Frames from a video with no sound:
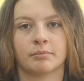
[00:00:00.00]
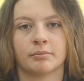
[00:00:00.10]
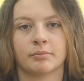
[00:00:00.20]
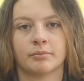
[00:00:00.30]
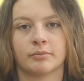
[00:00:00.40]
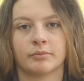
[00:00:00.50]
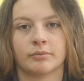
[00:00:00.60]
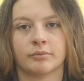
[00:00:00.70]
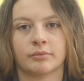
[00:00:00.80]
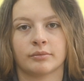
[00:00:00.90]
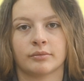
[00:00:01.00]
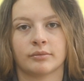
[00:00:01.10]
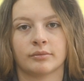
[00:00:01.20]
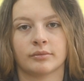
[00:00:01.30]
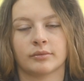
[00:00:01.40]

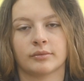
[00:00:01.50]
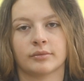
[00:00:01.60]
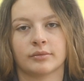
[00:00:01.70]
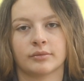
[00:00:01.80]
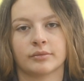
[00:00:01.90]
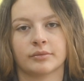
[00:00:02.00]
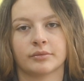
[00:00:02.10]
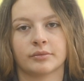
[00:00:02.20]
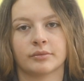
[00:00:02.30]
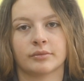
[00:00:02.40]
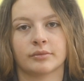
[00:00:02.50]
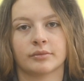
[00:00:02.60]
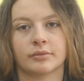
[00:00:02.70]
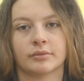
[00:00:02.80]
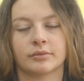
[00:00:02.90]

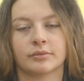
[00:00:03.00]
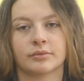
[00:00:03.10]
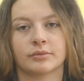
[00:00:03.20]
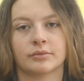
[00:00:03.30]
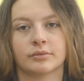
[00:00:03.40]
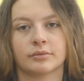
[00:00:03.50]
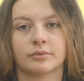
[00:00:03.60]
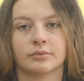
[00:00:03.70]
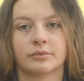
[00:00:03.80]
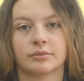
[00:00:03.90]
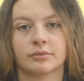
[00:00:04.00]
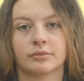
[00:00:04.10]
The person shown says nothing.